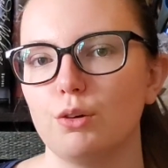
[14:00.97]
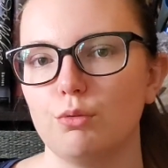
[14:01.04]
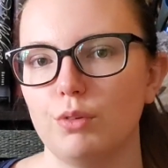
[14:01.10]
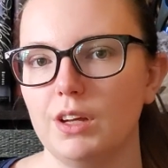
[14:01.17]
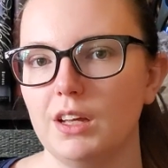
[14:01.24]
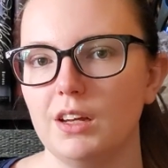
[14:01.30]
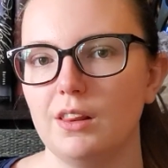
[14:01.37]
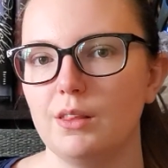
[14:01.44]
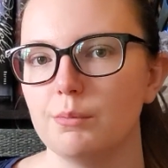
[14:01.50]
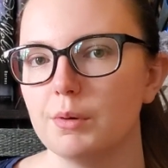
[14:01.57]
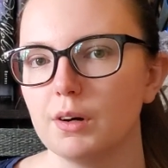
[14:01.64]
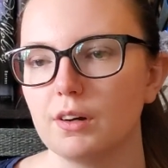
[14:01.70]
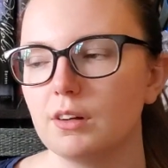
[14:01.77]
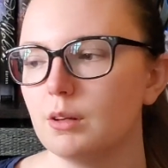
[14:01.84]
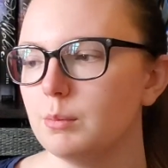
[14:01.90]
read the
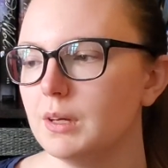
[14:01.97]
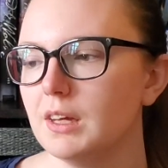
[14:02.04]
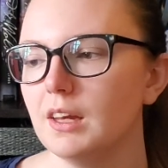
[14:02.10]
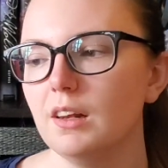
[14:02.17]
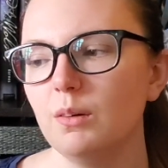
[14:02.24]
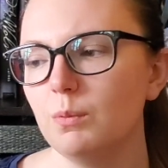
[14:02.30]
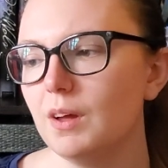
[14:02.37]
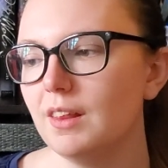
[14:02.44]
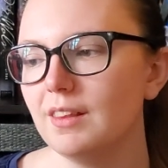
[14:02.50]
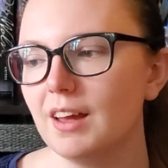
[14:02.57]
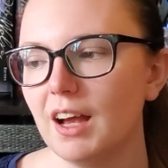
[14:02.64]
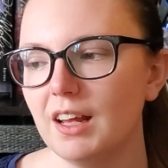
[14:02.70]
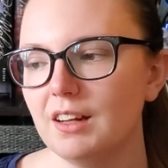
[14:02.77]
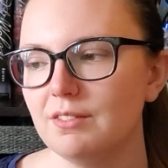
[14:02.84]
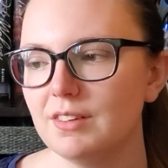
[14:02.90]
book to begin with
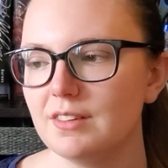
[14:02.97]
kind of a